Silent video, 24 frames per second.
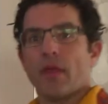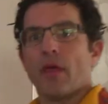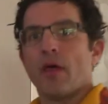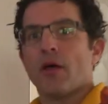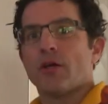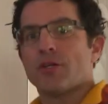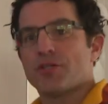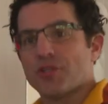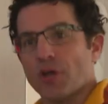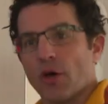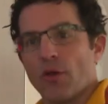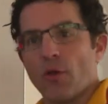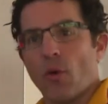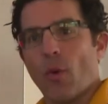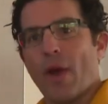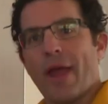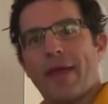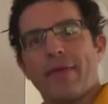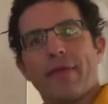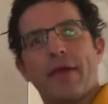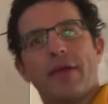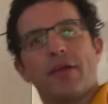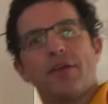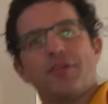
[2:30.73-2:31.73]
So the
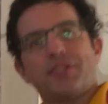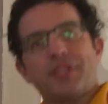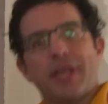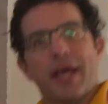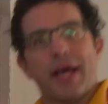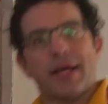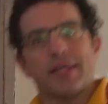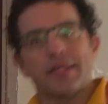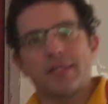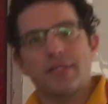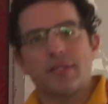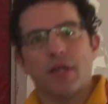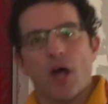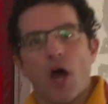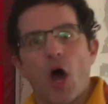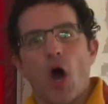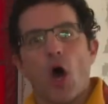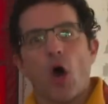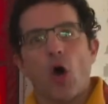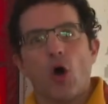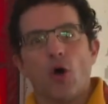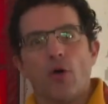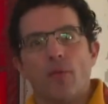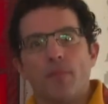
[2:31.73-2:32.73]
way that you test a
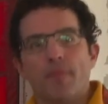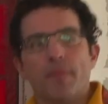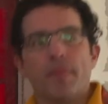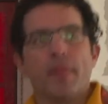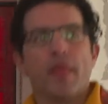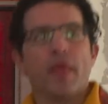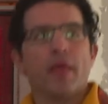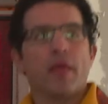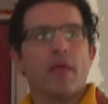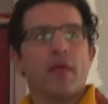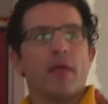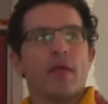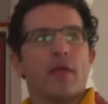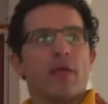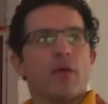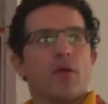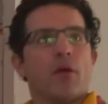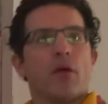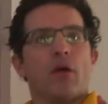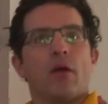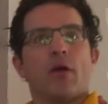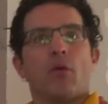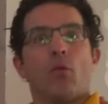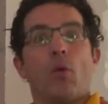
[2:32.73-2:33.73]
home
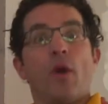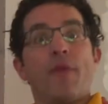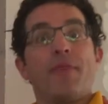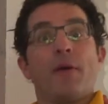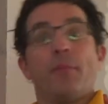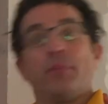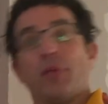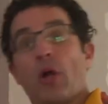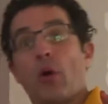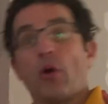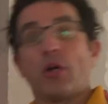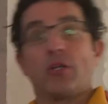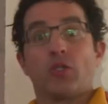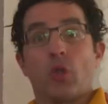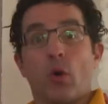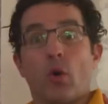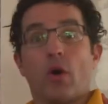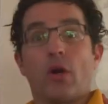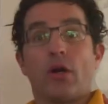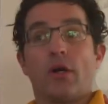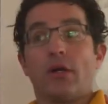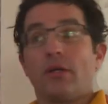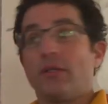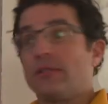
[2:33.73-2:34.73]
with a blower
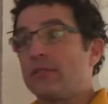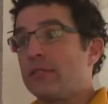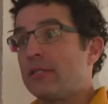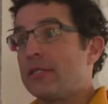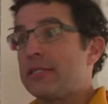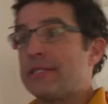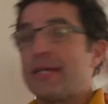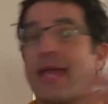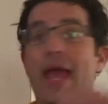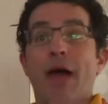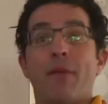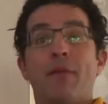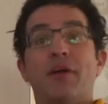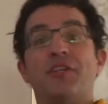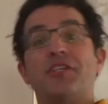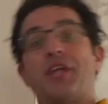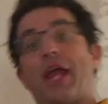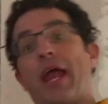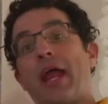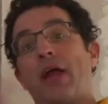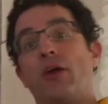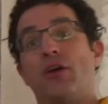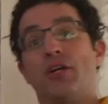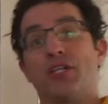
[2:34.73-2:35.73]
door to see how much
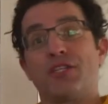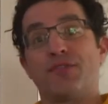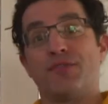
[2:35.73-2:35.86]
air is